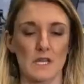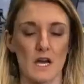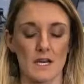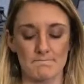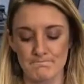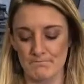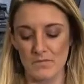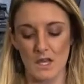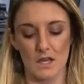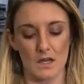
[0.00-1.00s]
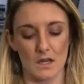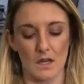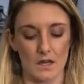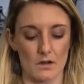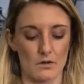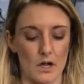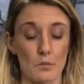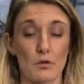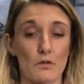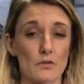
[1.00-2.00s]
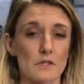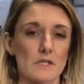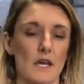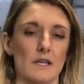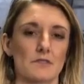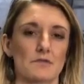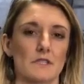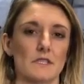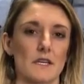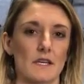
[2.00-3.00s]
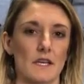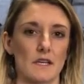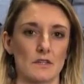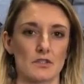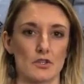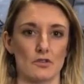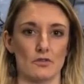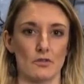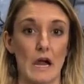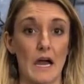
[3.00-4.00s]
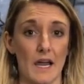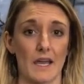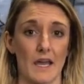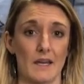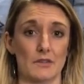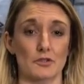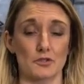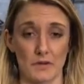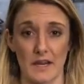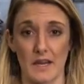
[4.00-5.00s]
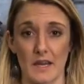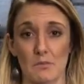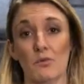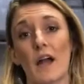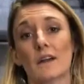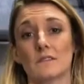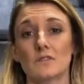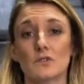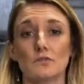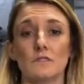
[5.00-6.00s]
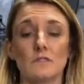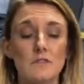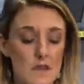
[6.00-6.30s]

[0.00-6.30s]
line. Now, our ProForce line is really dedicated to high-end training and practice tools.